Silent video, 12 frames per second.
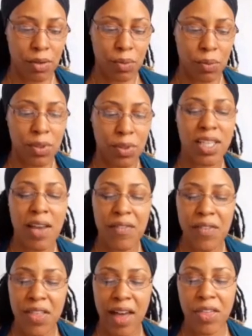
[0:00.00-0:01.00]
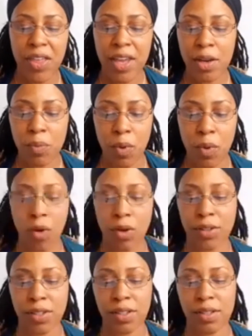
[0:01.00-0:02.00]
Whatever that thing
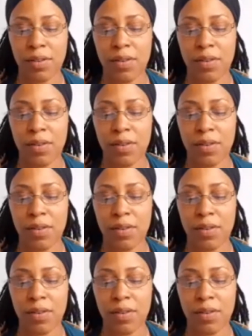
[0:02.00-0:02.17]
was,